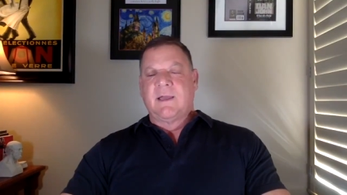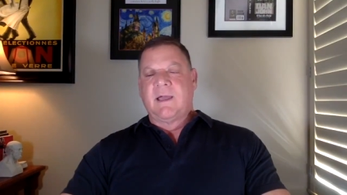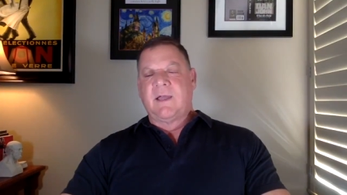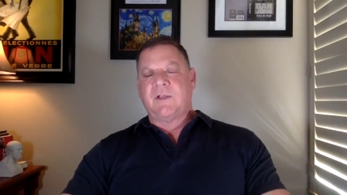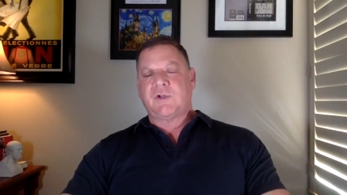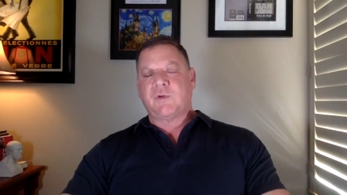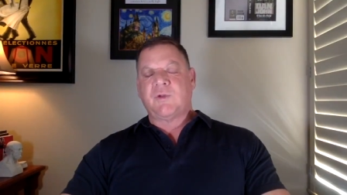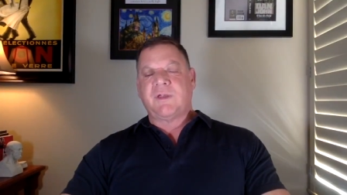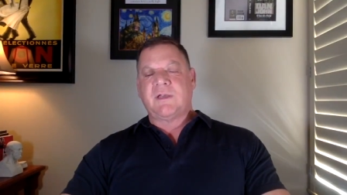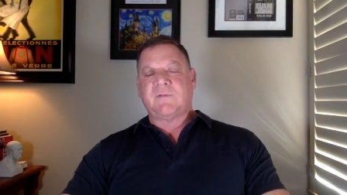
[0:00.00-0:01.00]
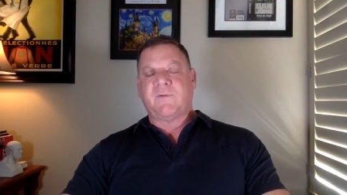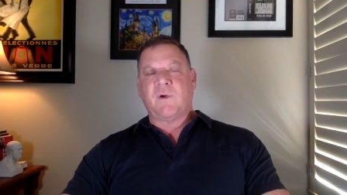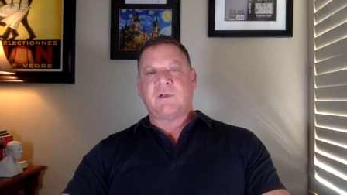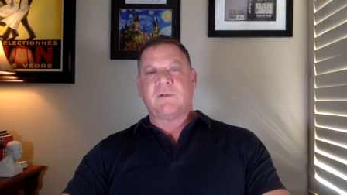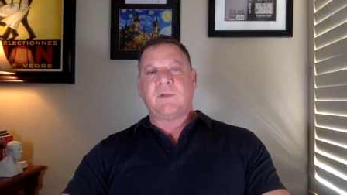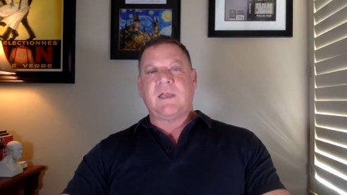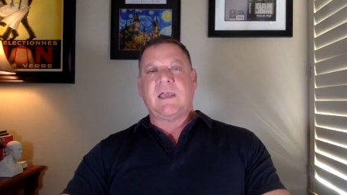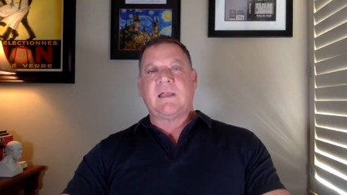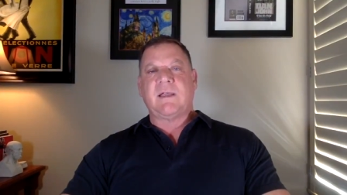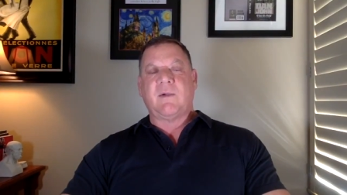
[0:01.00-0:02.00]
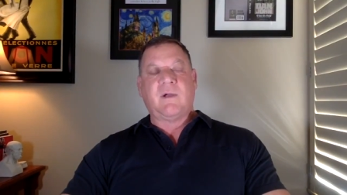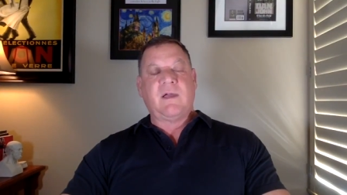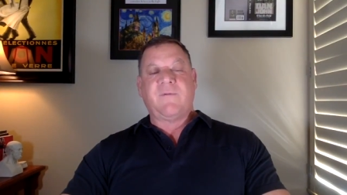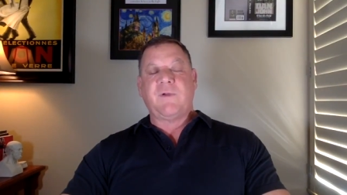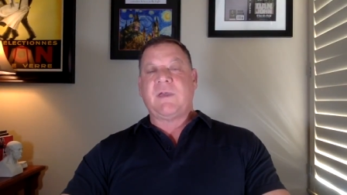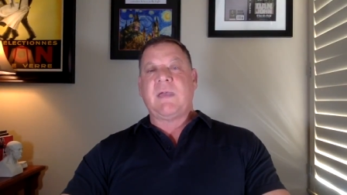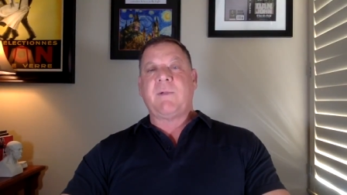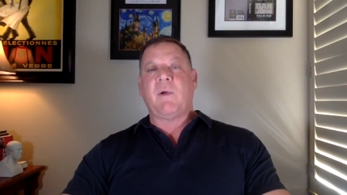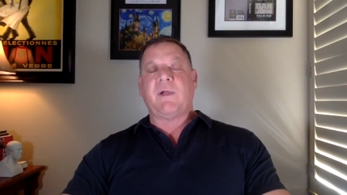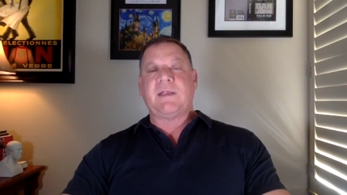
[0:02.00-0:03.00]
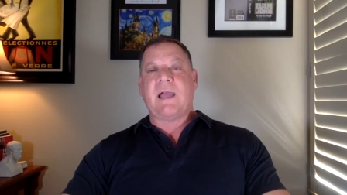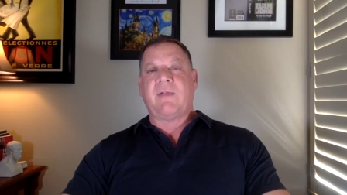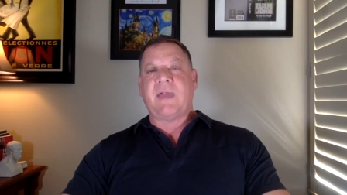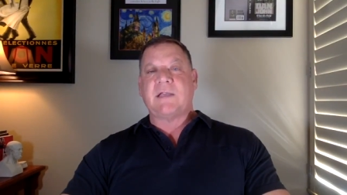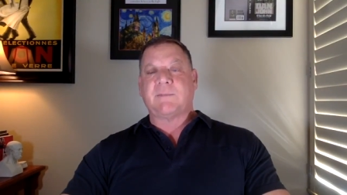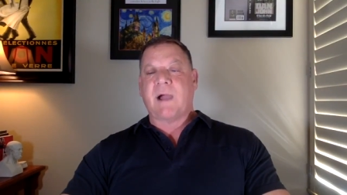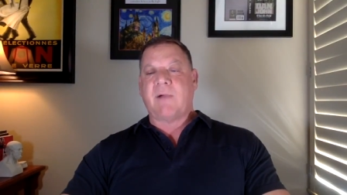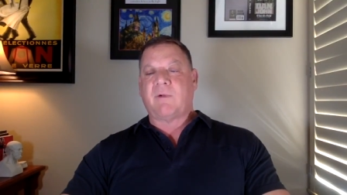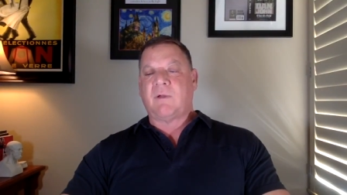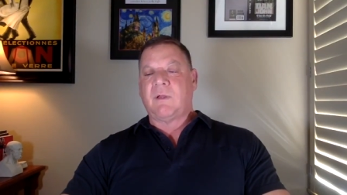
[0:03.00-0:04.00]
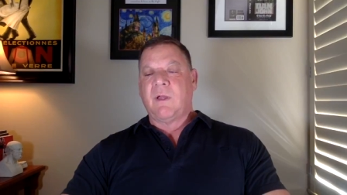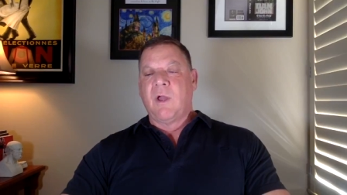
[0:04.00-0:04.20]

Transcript: And the truth is, folks, when you get, if you keep going down that spiral,